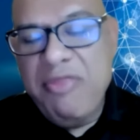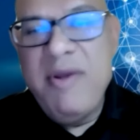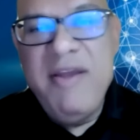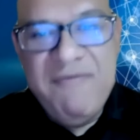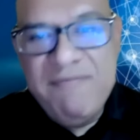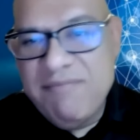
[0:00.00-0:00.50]

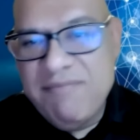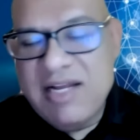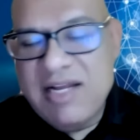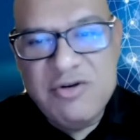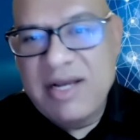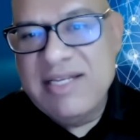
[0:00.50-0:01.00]
3
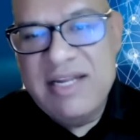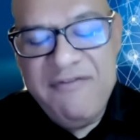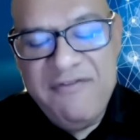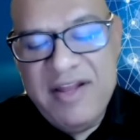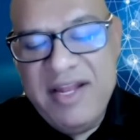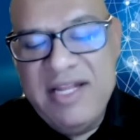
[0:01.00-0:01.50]
trucks in a
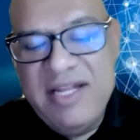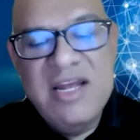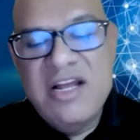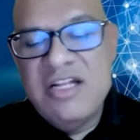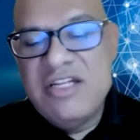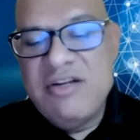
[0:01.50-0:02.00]
fleet
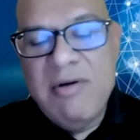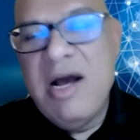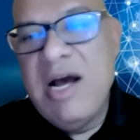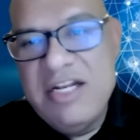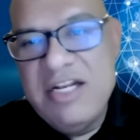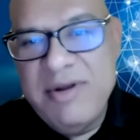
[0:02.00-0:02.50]
to
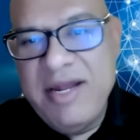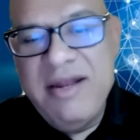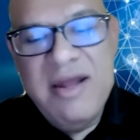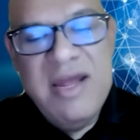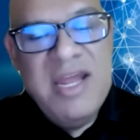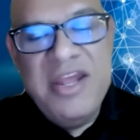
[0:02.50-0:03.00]
100,